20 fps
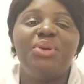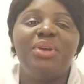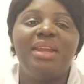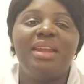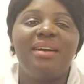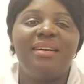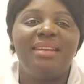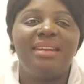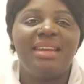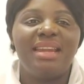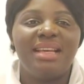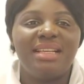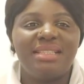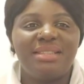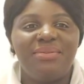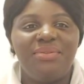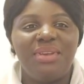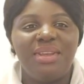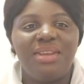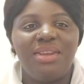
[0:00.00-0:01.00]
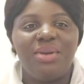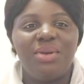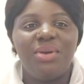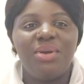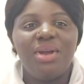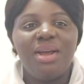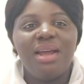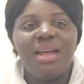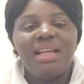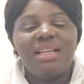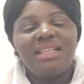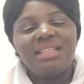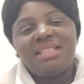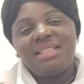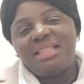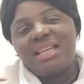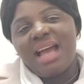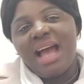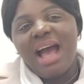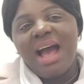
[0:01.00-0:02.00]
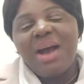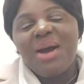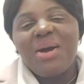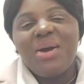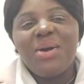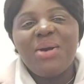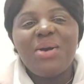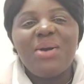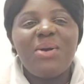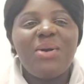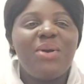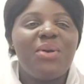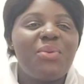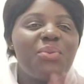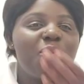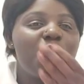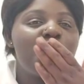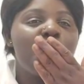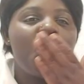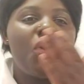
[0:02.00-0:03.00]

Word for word: in our next video ciao